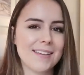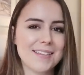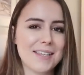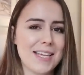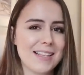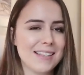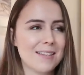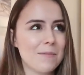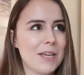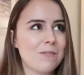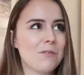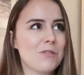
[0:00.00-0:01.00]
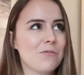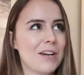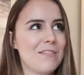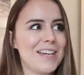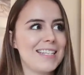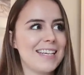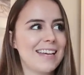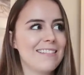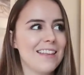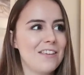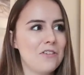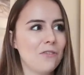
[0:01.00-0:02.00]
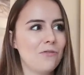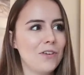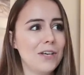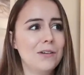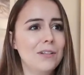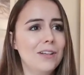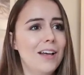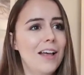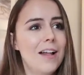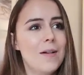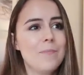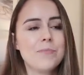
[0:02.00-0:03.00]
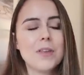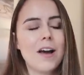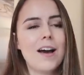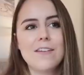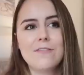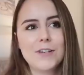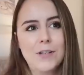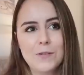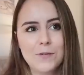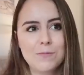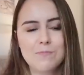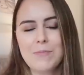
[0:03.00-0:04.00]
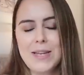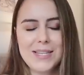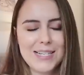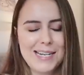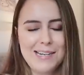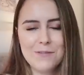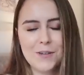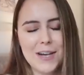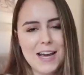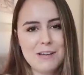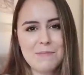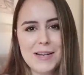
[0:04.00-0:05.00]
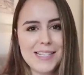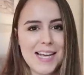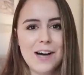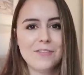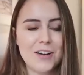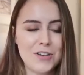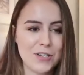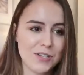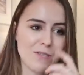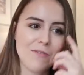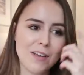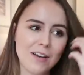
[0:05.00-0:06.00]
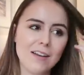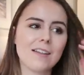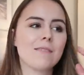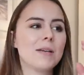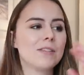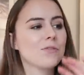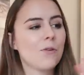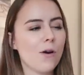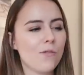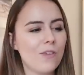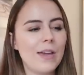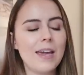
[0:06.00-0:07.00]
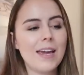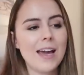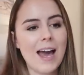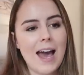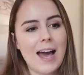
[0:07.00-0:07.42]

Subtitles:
Cause I think that's something when you're renovating that you feel, I feel basically not like myself. I just feel a little bit scruffy.